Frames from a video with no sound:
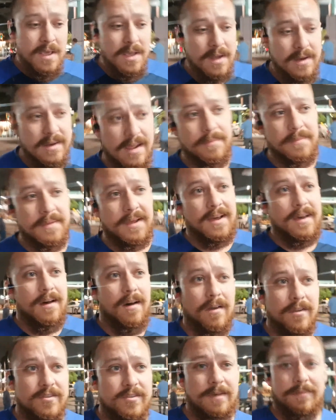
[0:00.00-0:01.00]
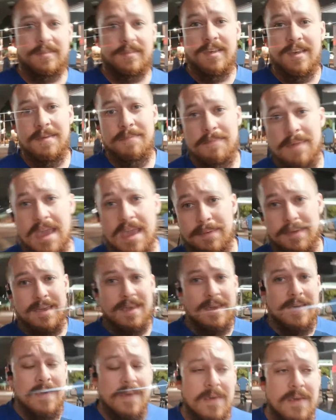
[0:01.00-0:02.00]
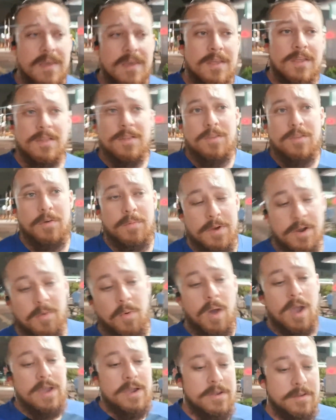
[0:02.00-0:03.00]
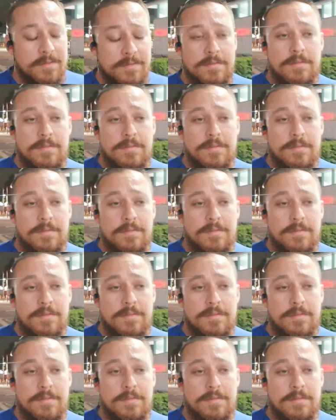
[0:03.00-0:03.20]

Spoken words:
Now, not all gyms maybe don't require